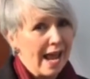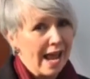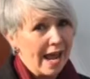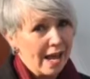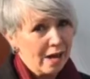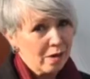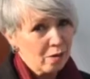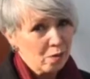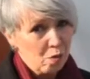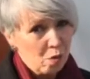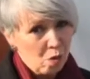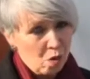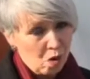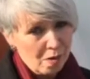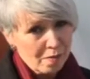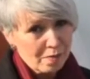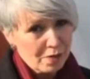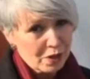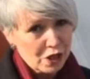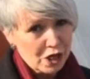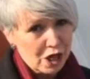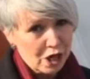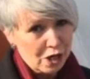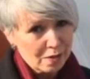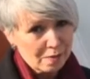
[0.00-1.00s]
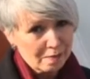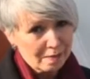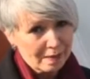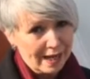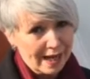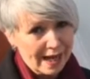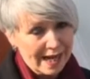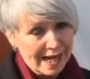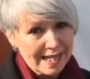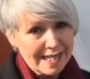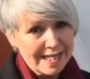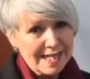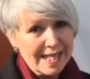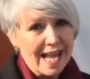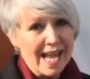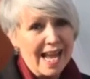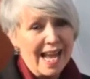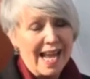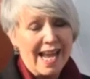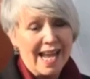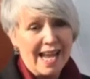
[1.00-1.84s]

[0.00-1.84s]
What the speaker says: and warm shared plates,